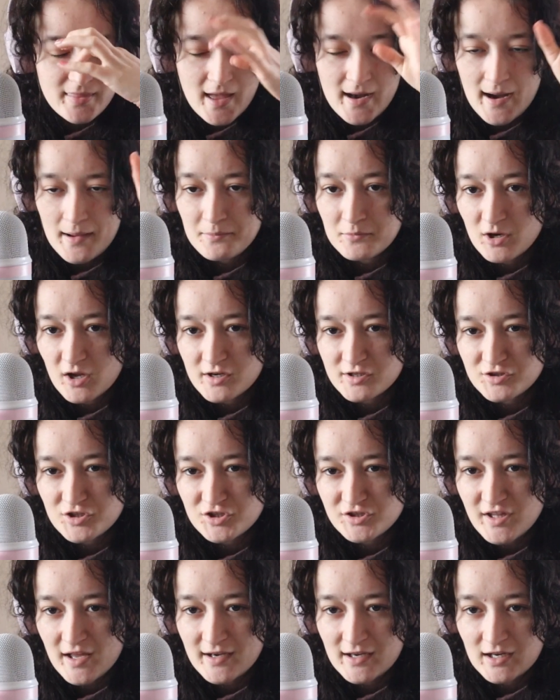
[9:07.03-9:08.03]
that I'm not
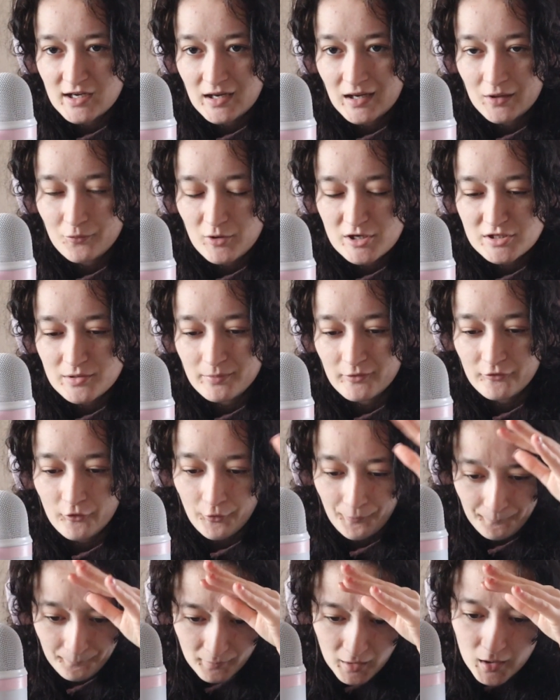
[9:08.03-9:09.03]
understanding in any way, shape or form.